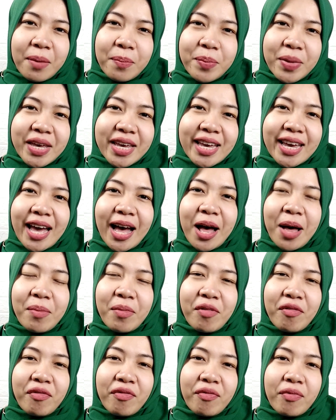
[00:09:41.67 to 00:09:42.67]

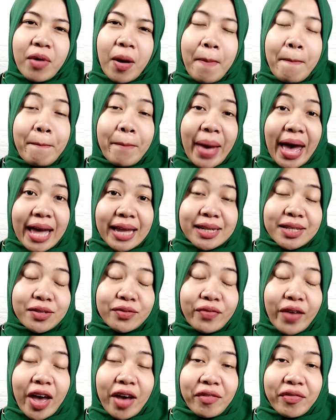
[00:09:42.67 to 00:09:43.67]
become a man's
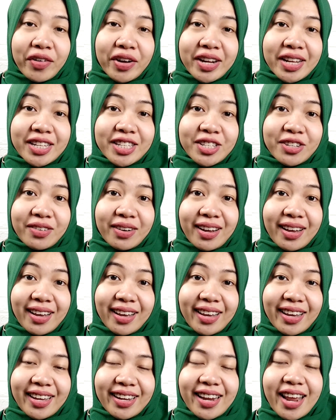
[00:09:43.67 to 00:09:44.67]
favorite,
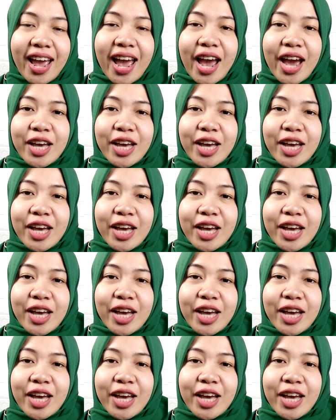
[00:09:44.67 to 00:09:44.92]
right?